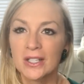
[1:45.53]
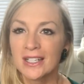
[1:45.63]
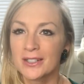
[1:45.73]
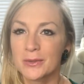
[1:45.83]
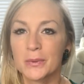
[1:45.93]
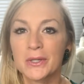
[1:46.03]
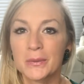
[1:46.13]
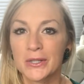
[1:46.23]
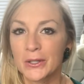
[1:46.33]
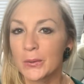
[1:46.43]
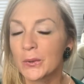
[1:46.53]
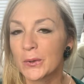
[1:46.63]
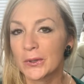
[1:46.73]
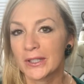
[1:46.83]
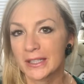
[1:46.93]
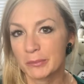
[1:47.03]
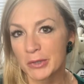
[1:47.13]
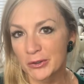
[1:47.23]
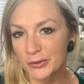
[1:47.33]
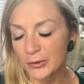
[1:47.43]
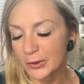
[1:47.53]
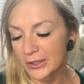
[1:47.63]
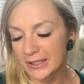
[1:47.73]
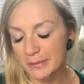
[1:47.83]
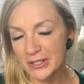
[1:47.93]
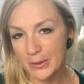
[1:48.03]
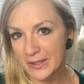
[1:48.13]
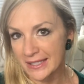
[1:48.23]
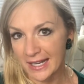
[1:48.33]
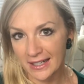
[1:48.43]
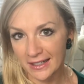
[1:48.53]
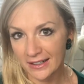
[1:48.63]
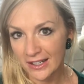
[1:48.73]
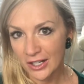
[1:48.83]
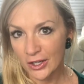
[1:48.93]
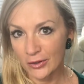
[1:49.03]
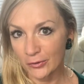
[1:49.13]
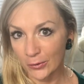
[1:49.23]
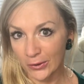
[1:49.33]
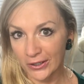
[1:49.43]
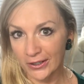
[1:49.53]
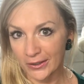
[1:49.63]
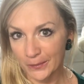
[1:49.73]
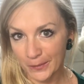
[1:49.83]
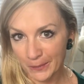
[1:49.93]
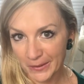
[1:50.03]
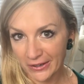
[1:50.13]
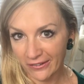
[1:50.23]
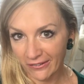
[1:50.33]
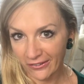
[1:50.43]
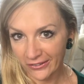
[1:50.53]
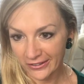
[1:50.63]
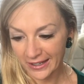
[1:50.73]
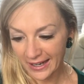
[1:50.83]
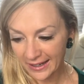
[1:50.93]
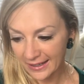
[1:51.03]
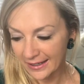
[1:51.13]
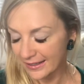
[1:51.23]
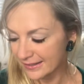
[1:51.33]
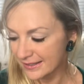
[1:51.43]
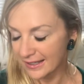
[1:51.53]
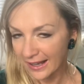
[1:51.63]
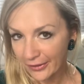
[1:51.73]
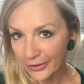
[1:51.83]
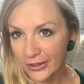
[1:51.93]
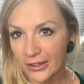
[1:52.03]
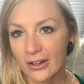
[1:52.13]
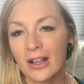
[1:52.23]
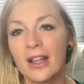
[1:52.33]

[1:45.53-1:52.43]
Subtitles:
It's really, really cool and beautiful, and I'm so excited for what we are all creating together.